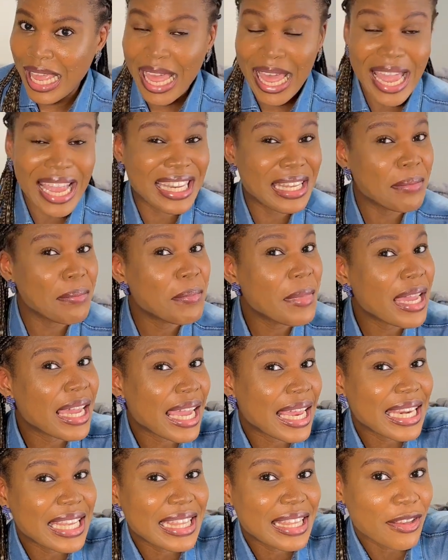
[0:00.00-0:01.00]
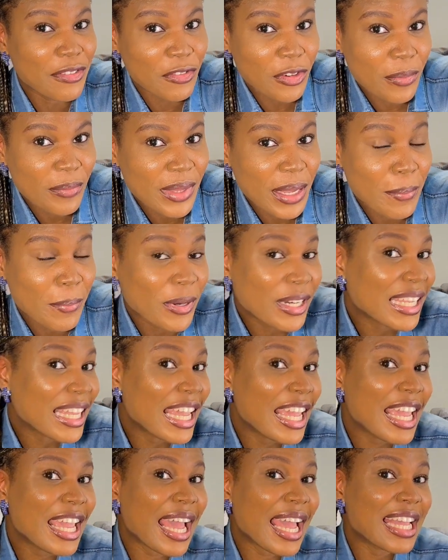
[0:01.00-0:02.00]
I didn't make anything from them, but
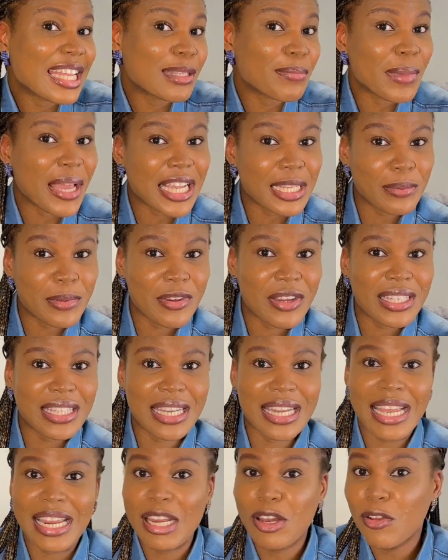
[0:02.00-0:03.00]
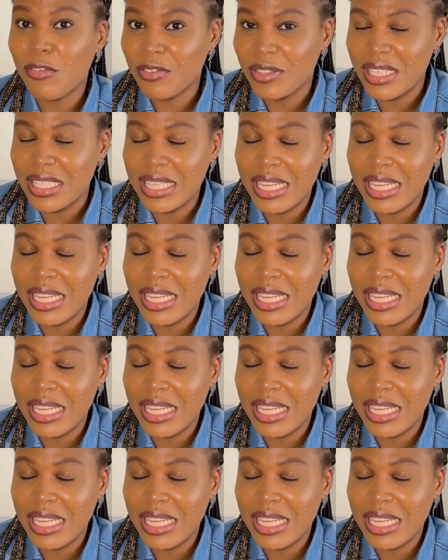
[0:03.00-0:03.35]
it's my experience and I loved it,